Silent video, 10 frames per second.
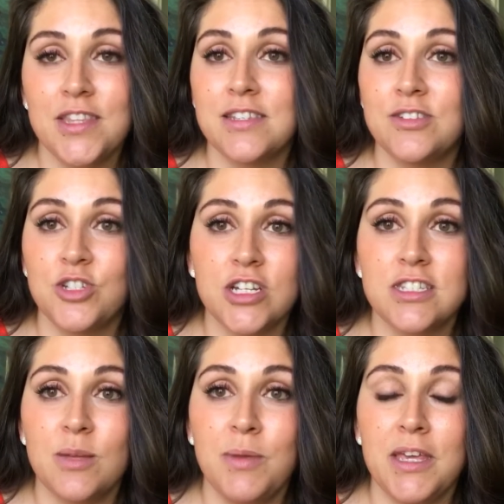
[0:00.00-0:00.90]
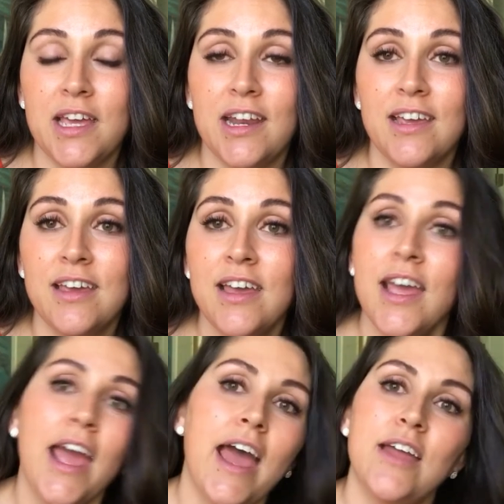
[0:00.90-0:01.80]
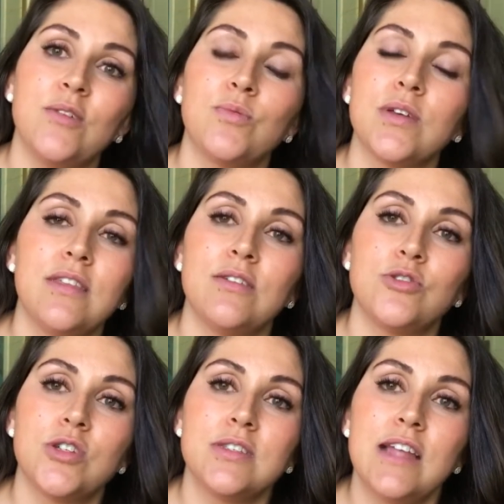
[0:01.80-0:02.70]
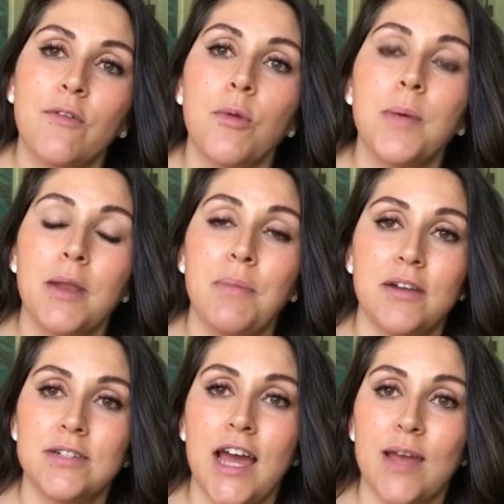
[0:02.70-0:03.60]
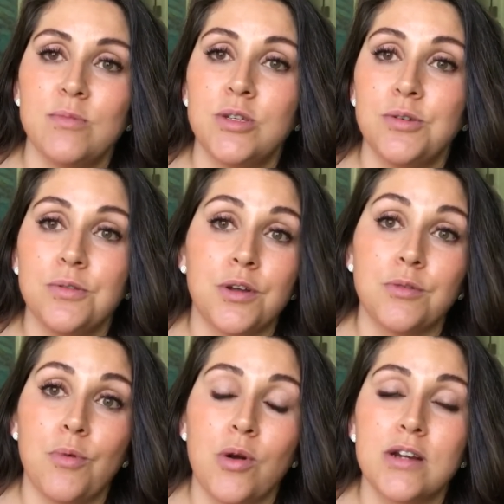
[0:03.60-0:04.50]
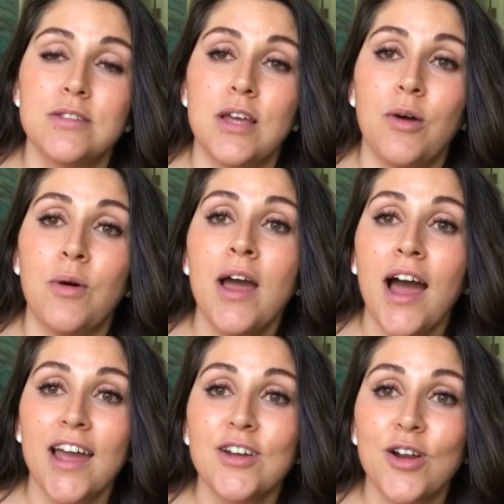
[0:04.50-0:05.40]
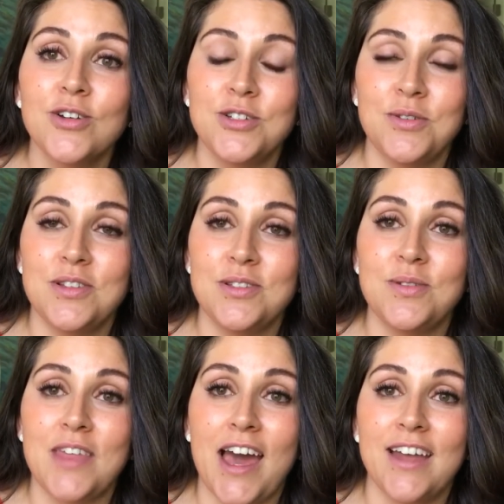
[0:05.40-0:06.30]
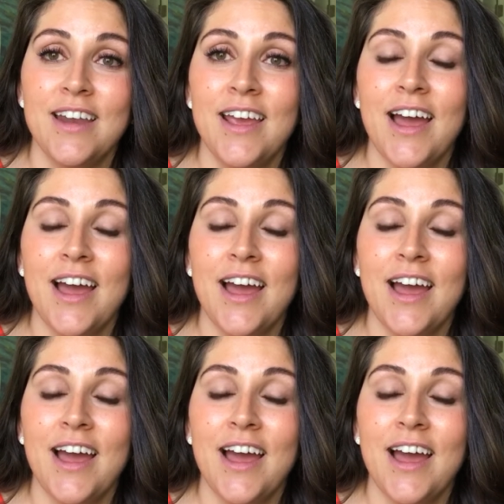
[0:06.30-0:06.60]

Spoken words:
This is just the beginning, and really there's just never been a better time to learn more. So I encourage you to do that.